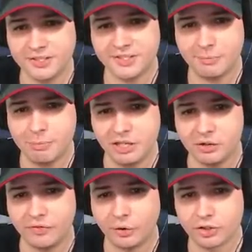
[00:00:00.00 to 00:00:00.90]
it's the
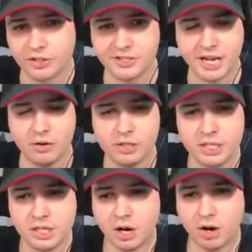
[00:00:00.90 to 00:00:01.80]
medium versions now,
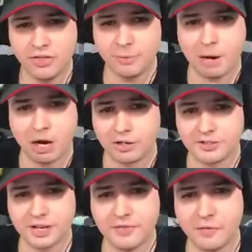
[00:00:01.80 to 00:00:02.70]
on the
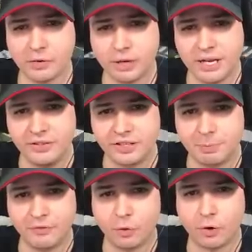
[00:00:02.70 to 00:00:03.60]
Mars. I've never ran this
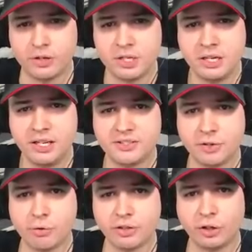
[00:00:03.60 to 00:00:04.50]
before. Let's
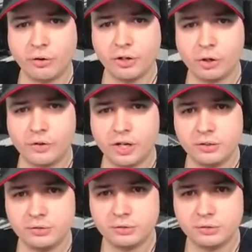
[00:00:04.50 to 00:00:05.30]
throw the turret over.